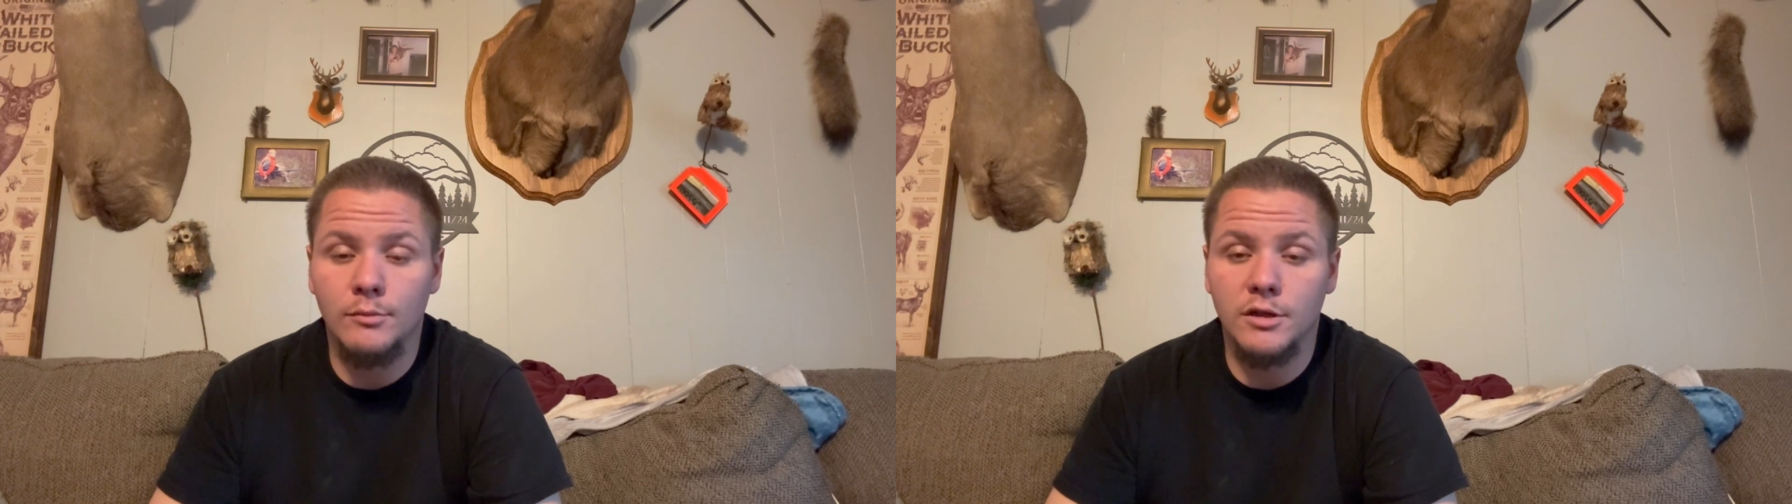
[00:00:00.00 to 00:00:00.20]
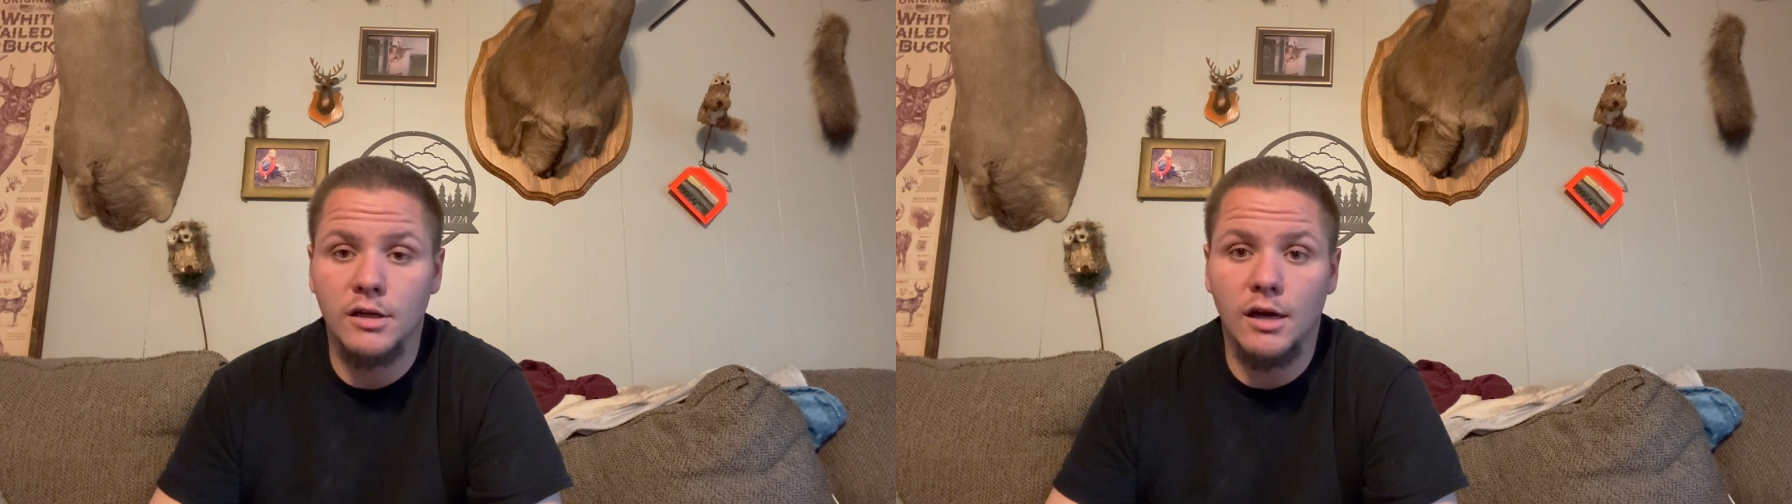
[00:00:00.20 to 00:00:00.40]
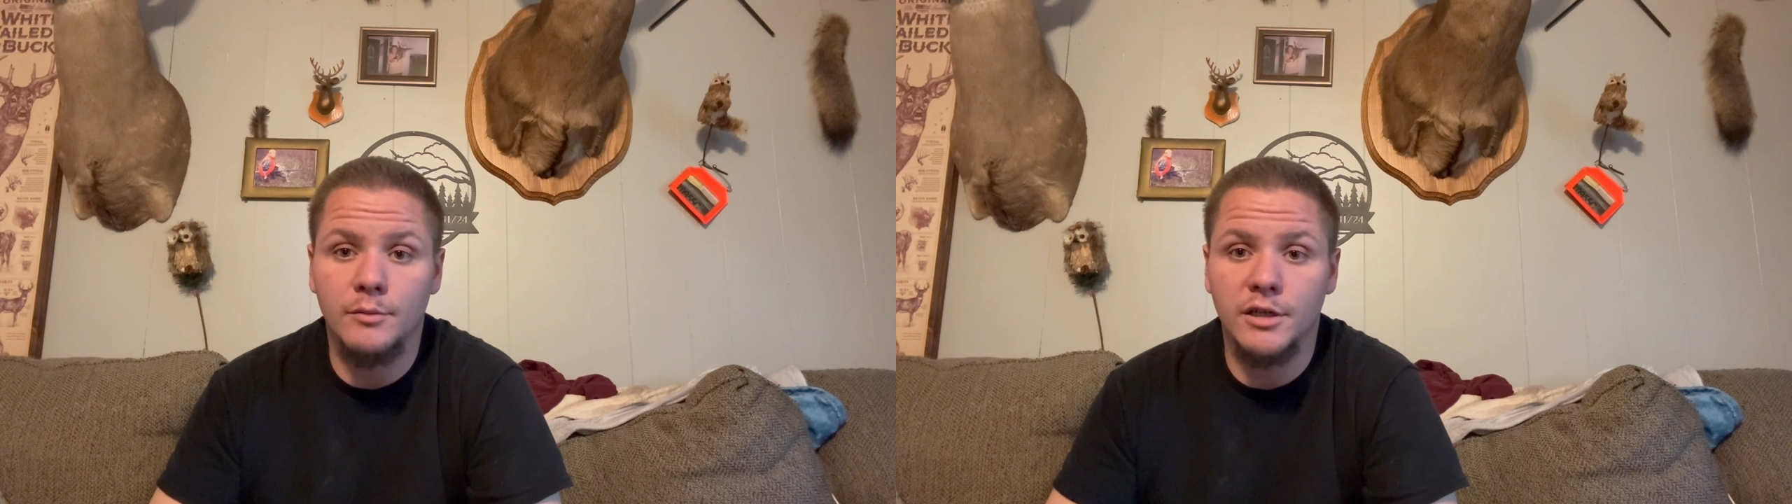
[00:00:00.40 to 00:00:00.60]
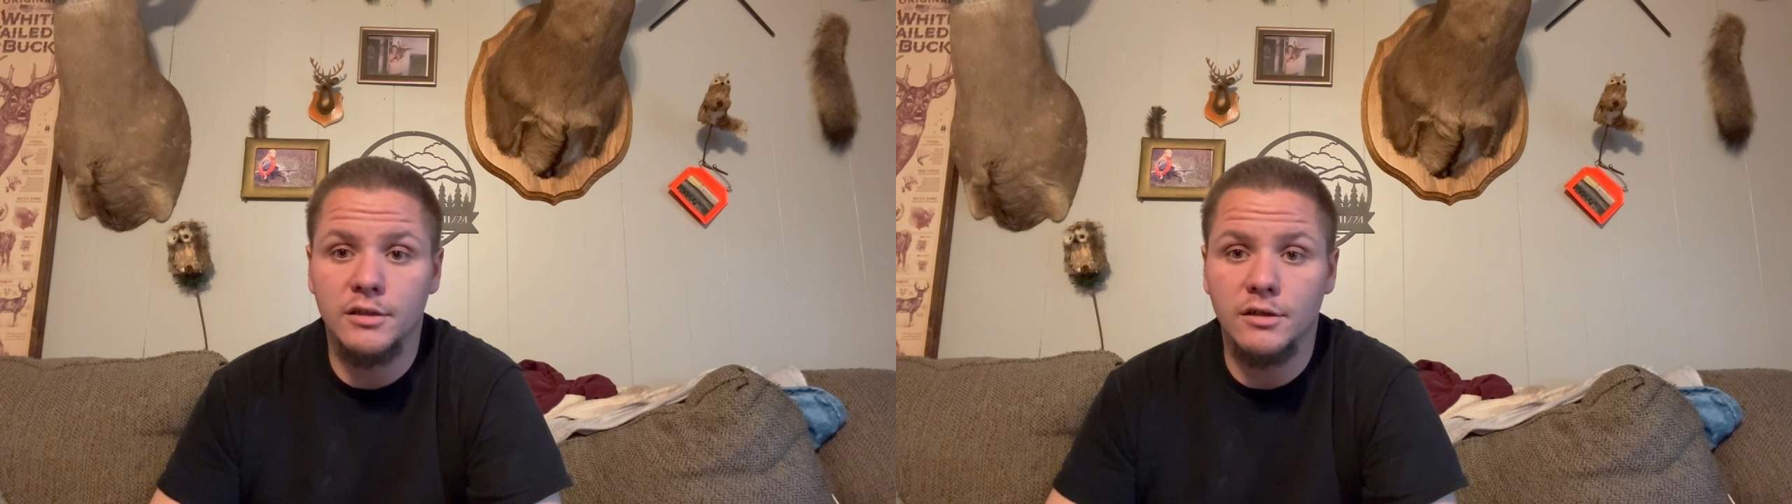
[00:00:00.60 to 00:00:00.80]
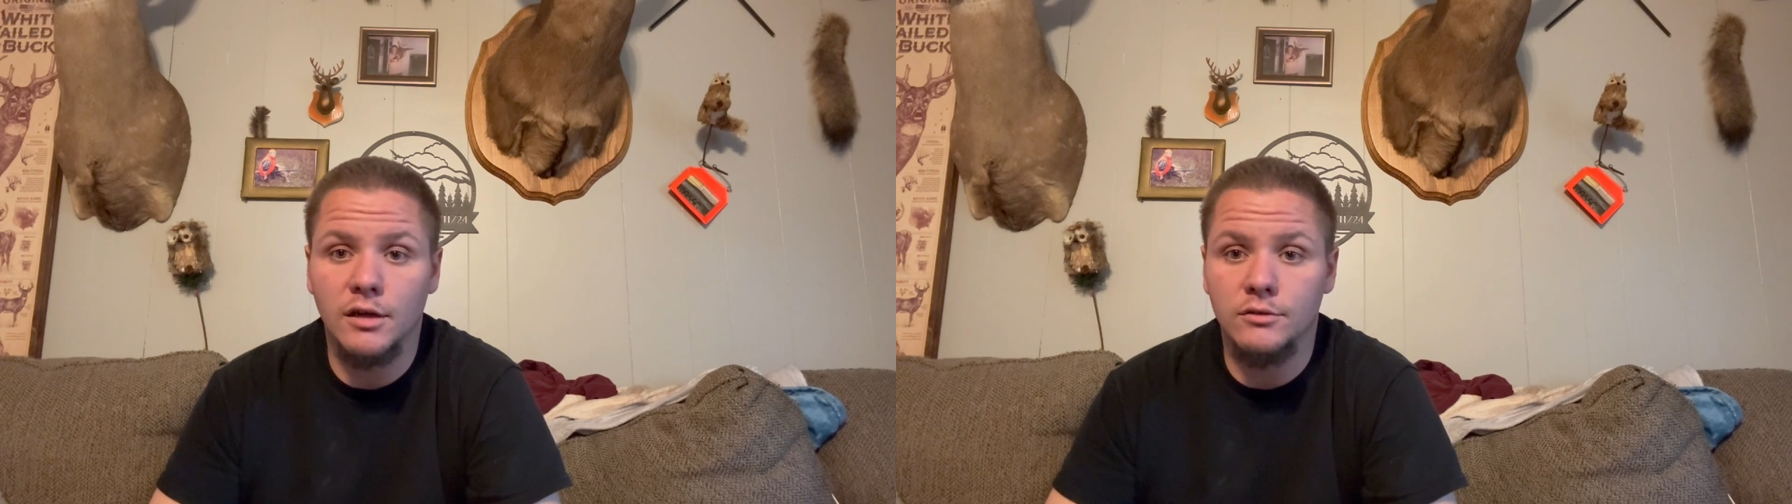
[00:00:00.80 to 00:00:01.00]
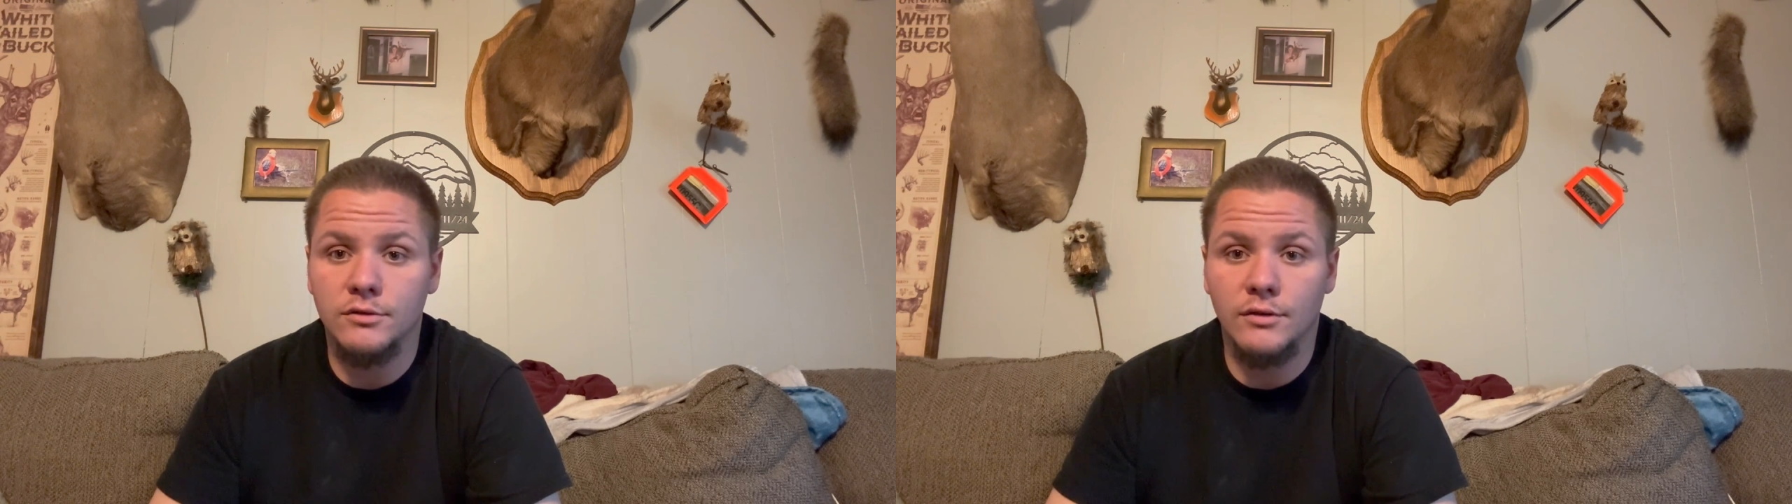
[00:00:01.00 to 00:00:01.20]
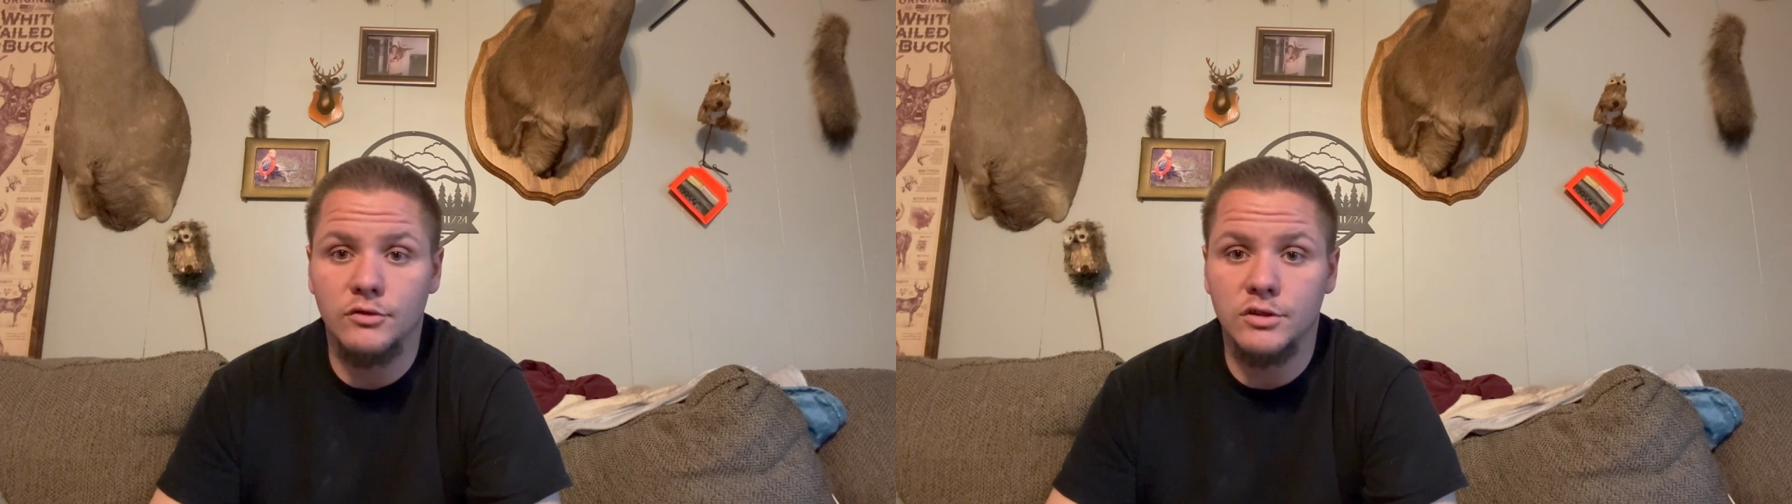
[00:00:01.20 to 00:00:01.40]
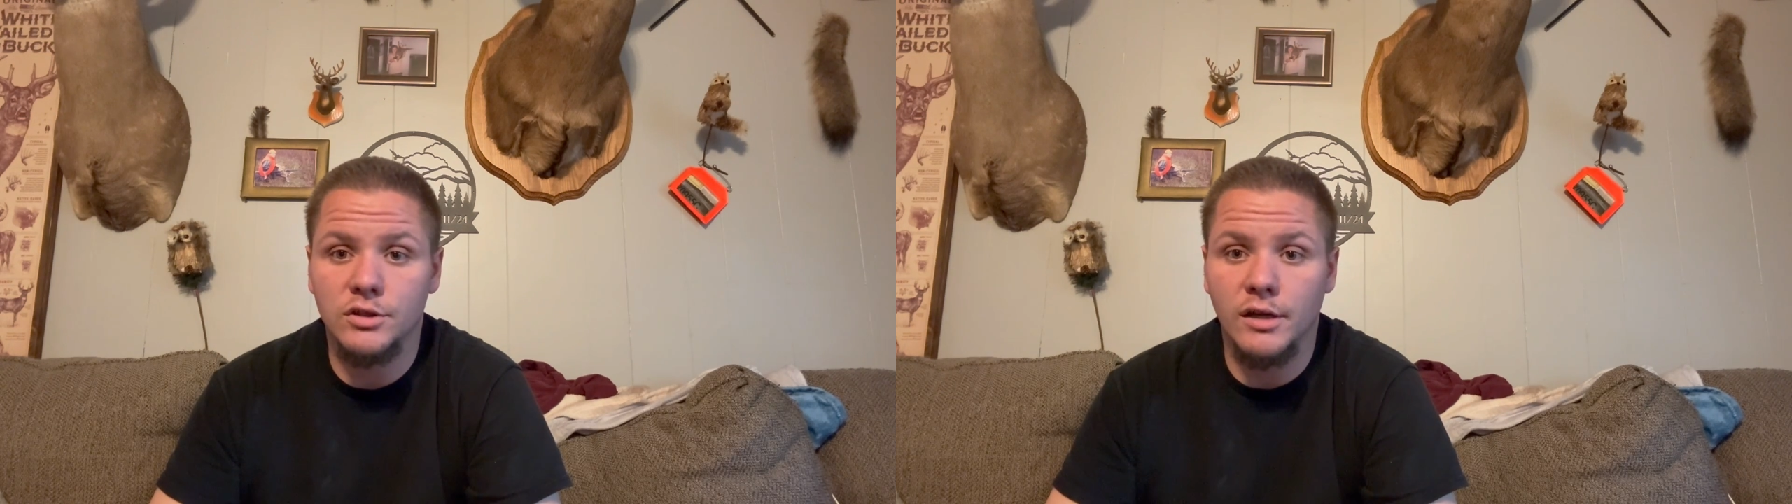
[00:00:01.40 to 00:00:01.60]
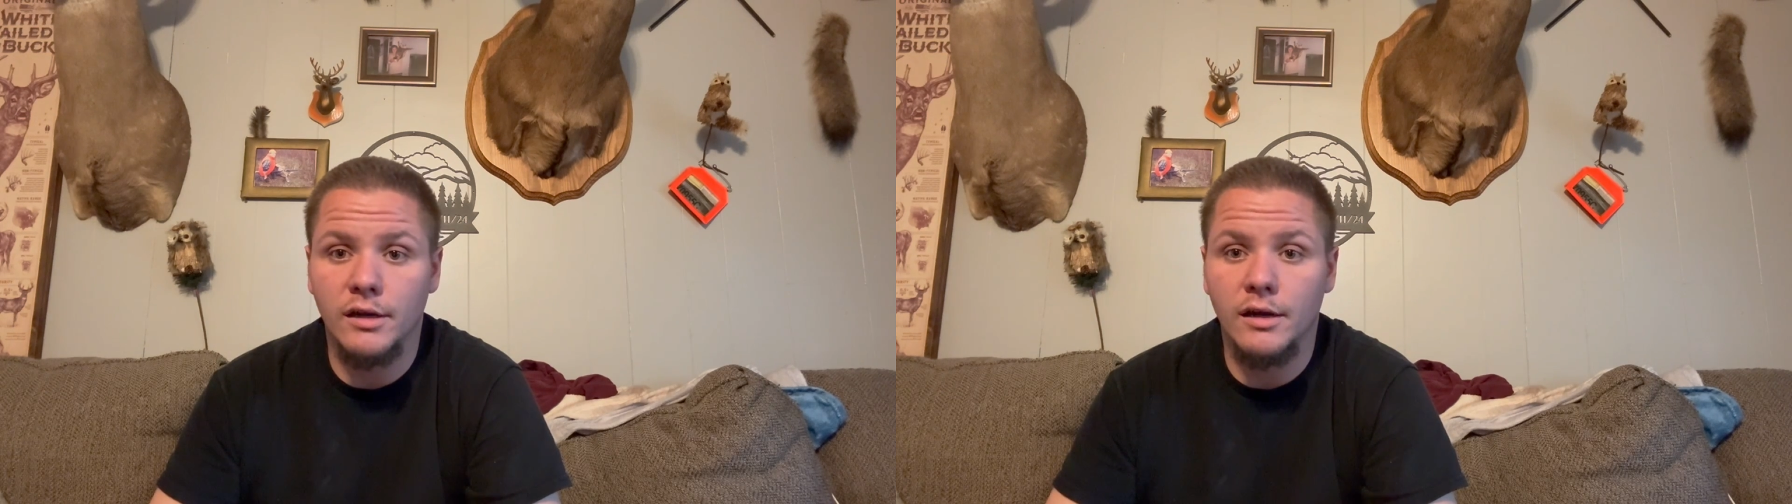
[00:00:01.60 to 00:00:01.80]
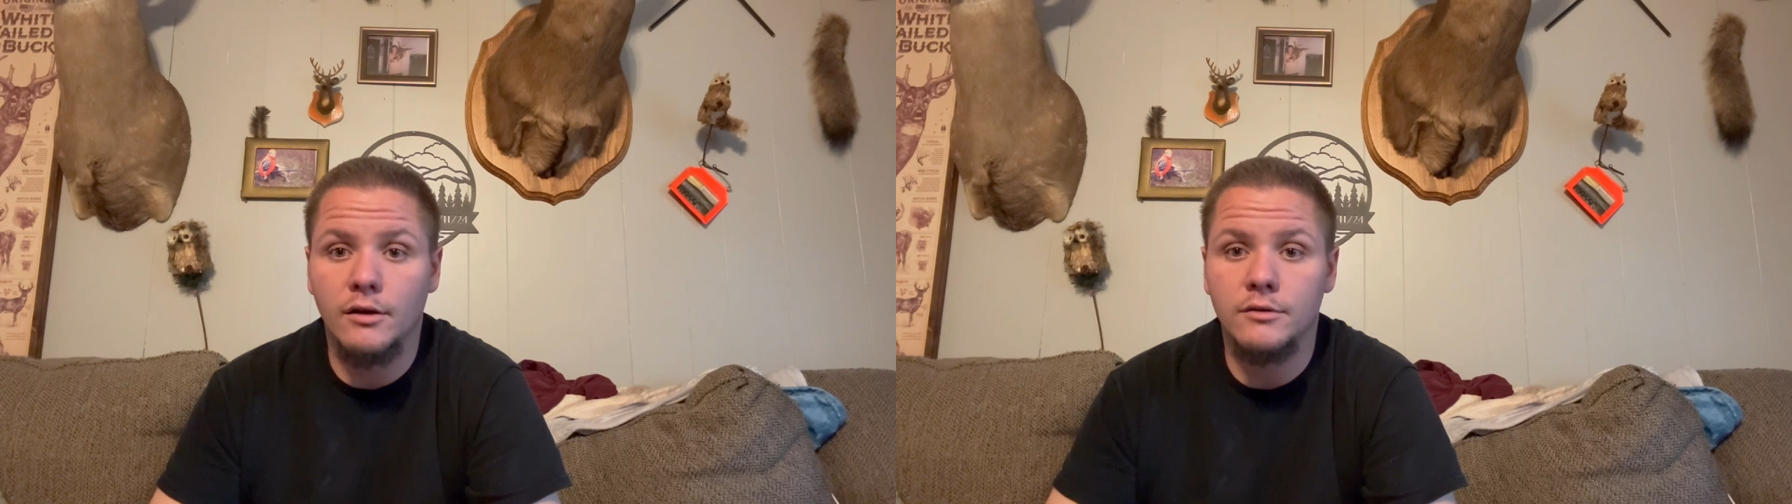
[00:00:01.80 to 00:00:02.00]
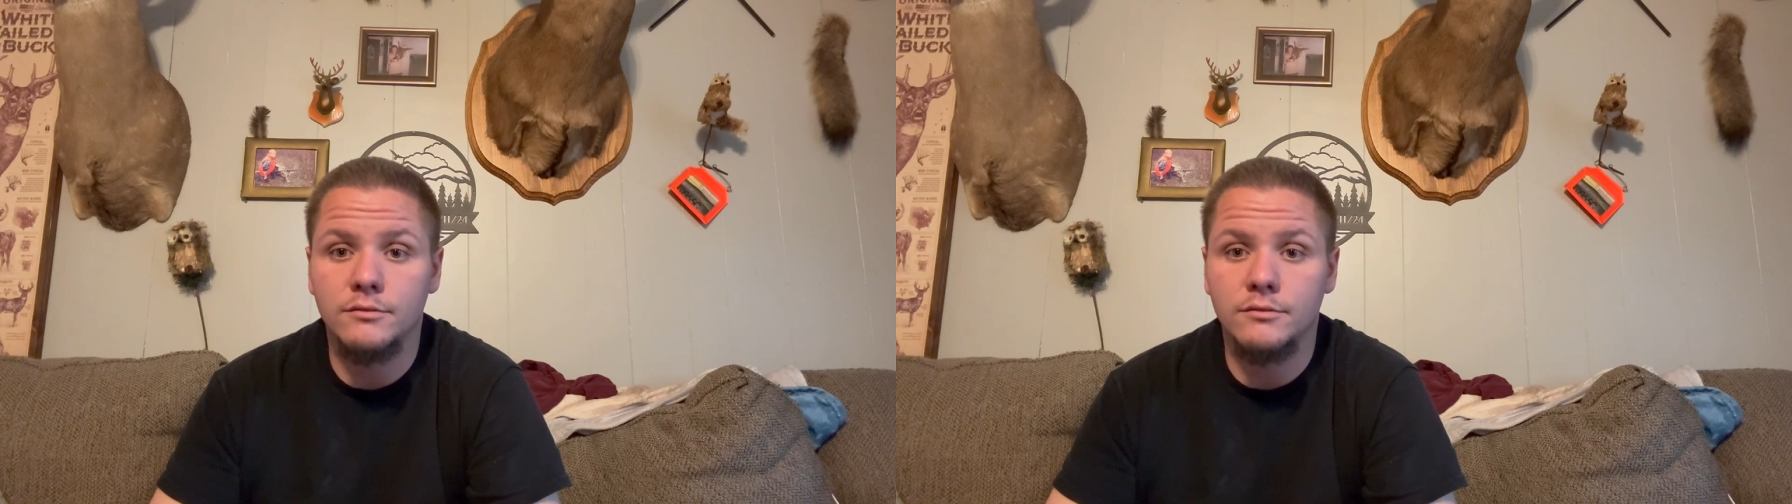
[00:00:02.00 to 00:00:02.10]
comment and I'll definitely check it out.